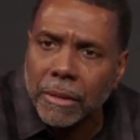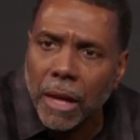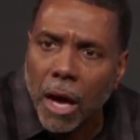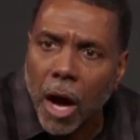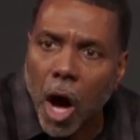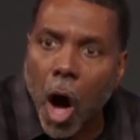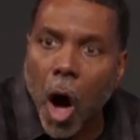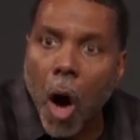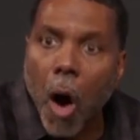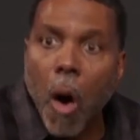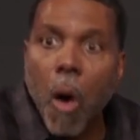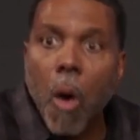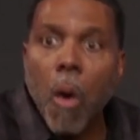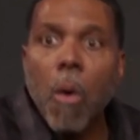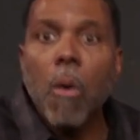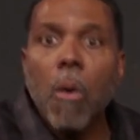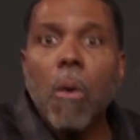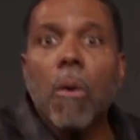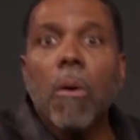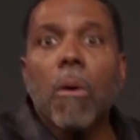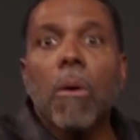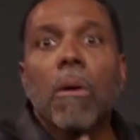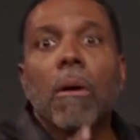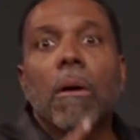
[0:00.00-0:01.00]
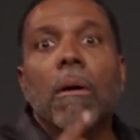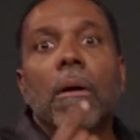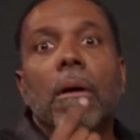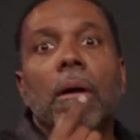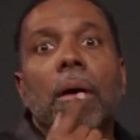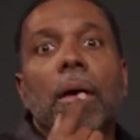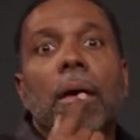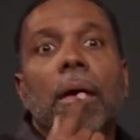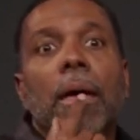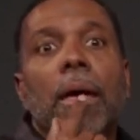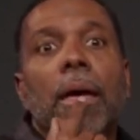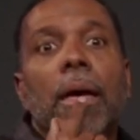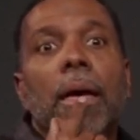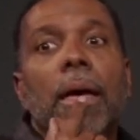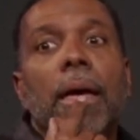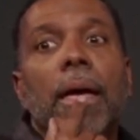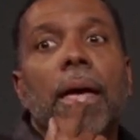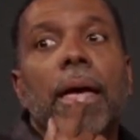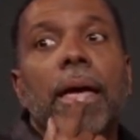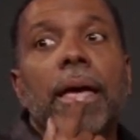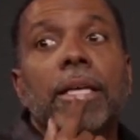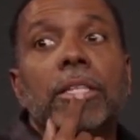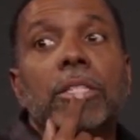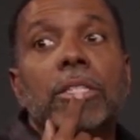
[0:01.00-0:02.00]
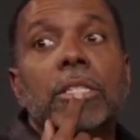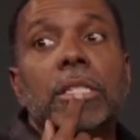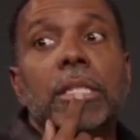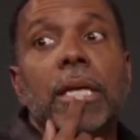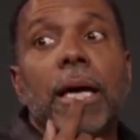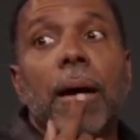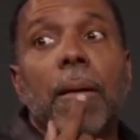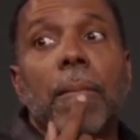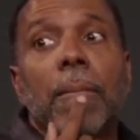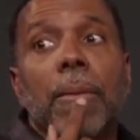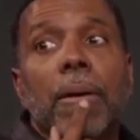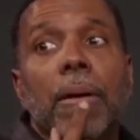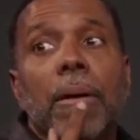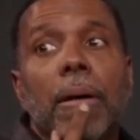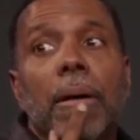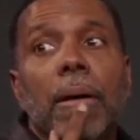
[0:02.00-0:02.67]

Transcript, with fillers: oh, except